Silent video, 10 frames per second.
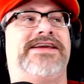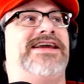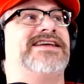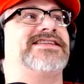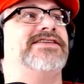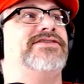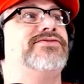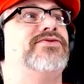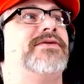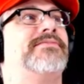Yes, and you
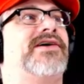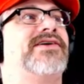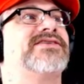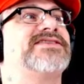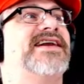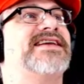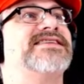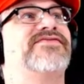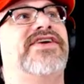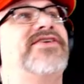know what? Mario Sonic
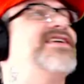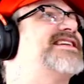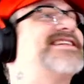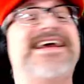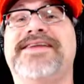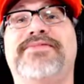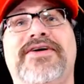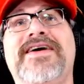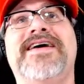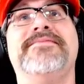is very excited
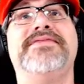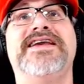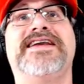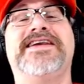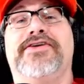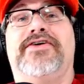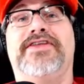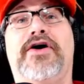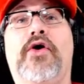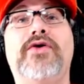about being, you know,
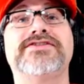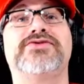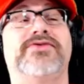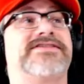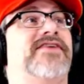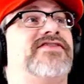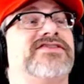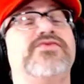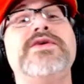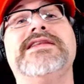the old school stuff
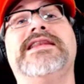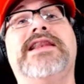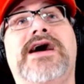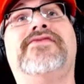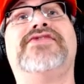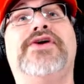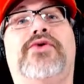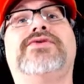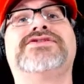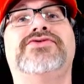because we love the
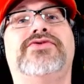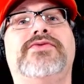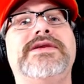old school.